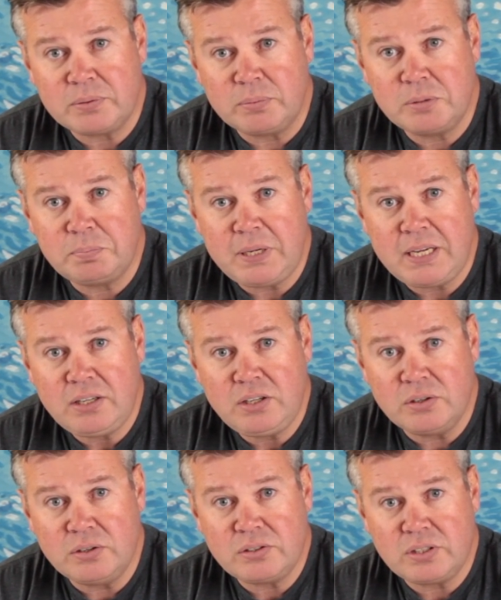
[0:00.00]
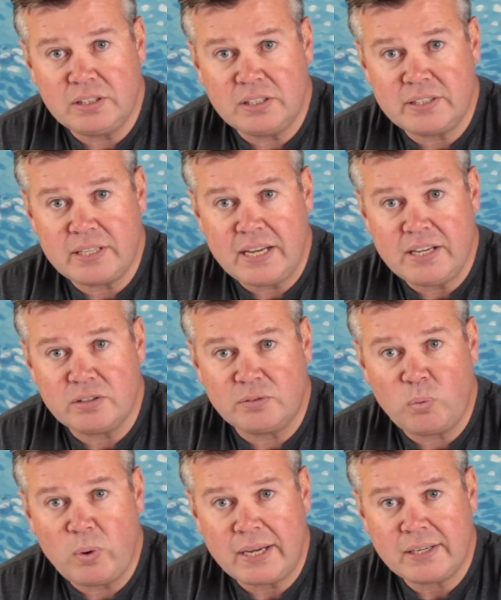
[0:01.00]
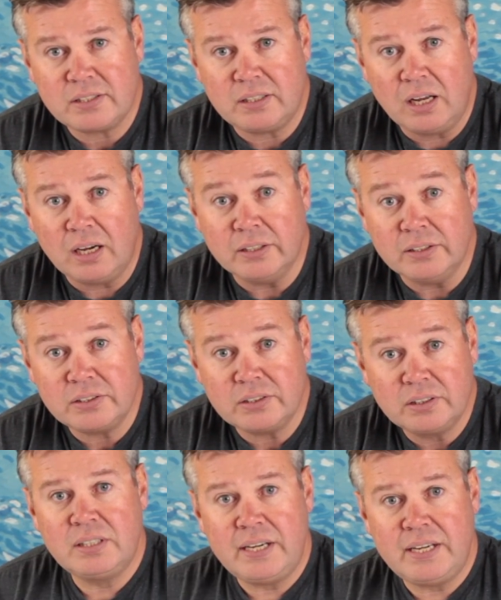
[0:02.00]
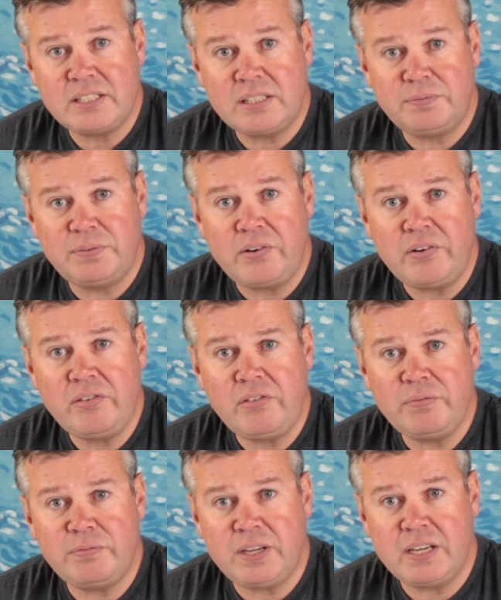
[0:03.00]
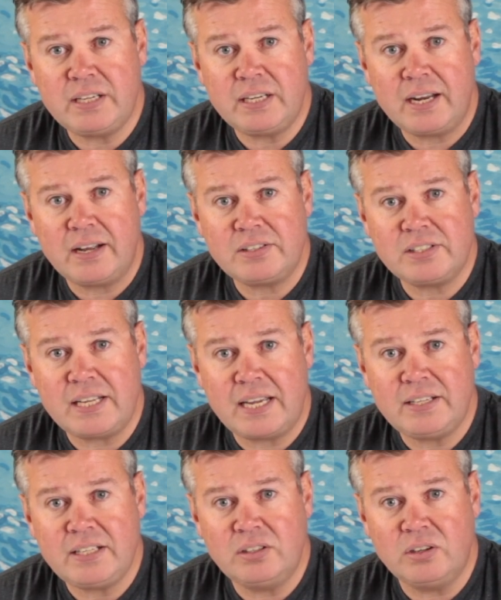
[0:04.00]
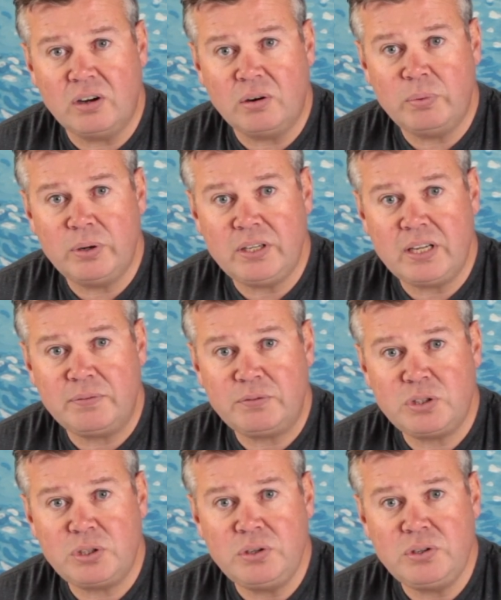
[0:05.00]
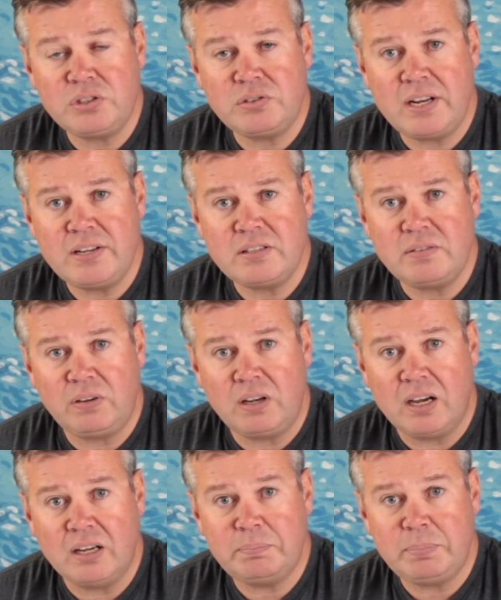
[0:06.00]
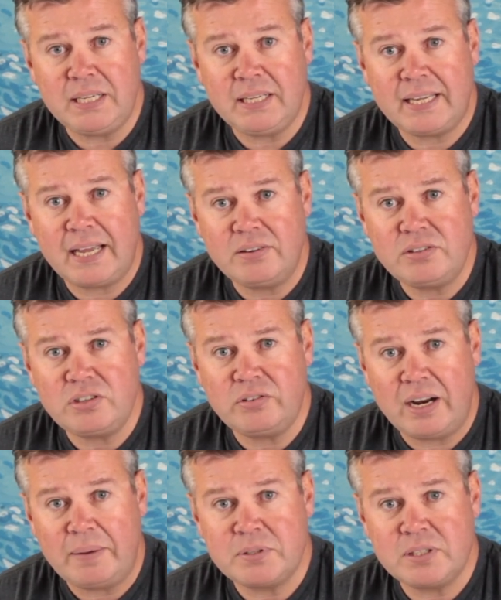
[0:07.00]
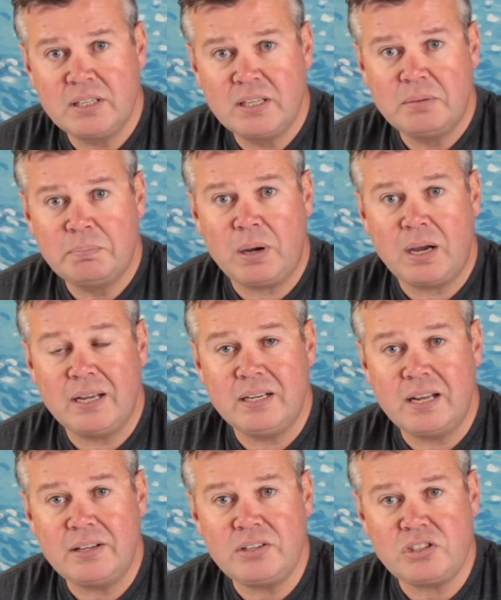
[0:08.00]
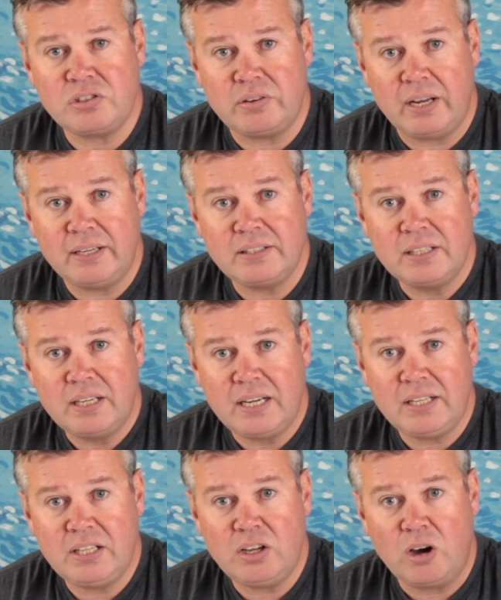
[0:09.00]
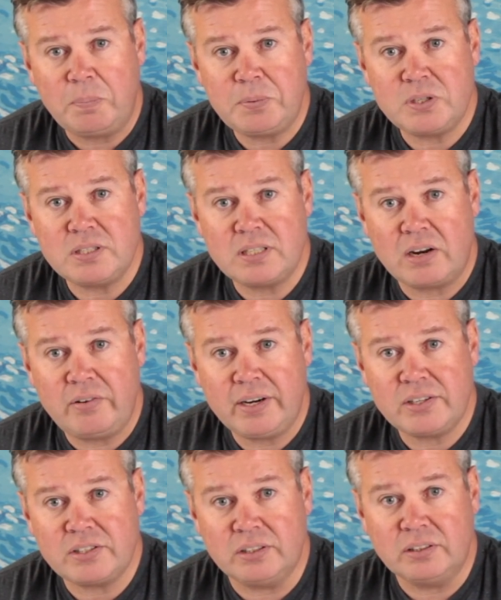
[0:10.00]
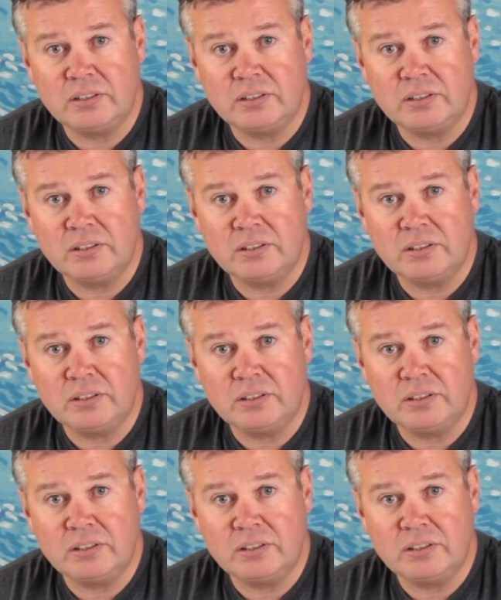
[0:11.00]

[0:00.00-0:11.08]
was being used in the days of waxed lines. It's a very revered and outstanding knot where you have 2 strands of line being counter-wrapped by another strand in the opposite direction.